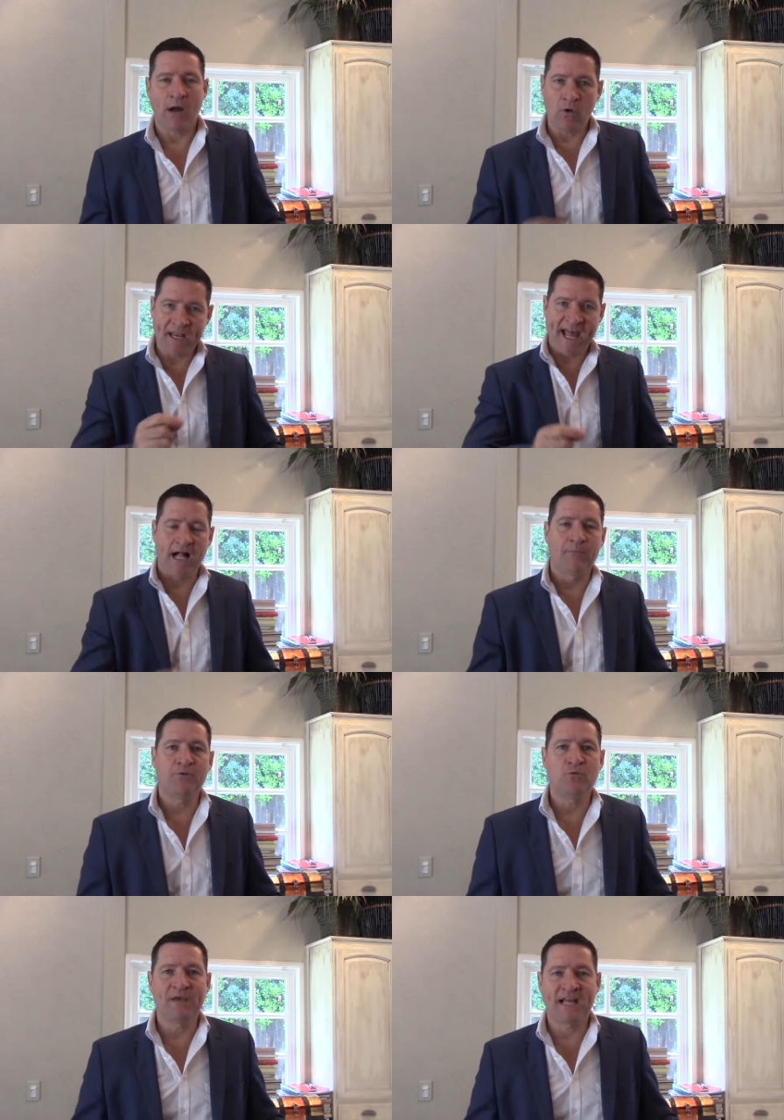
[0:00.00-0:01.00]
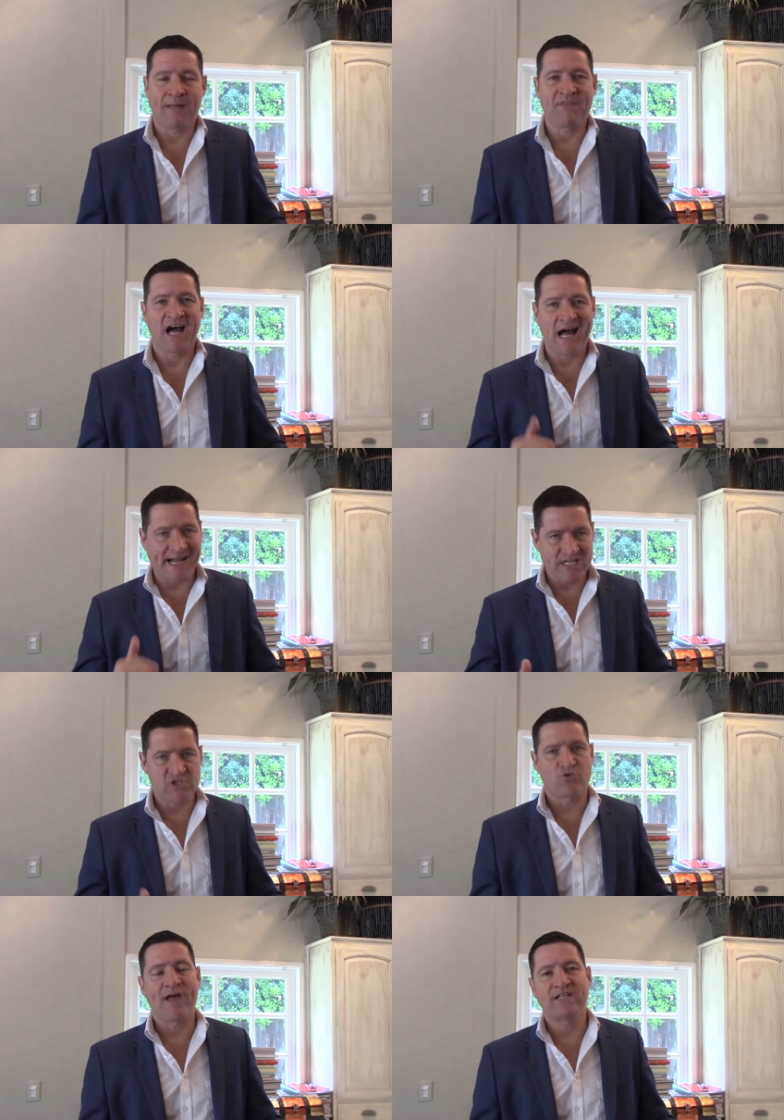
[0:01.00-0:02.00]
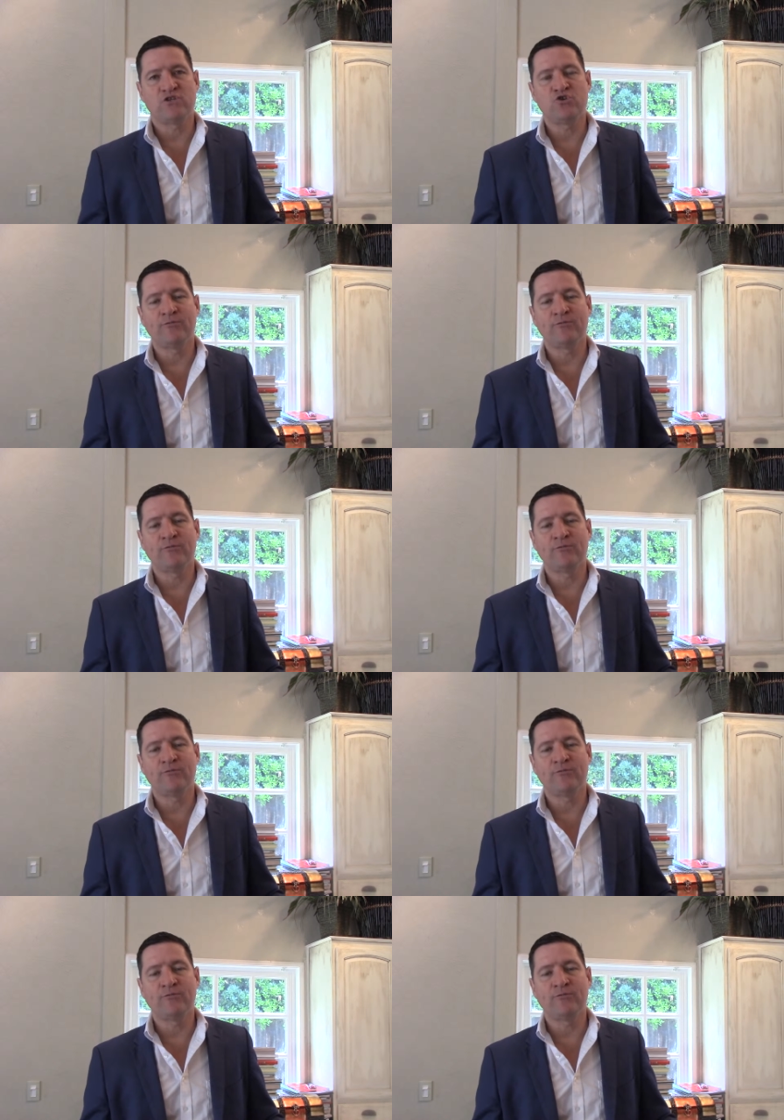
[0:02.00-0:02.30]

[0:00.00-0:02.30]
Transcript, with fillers: I want to help you become the highest rated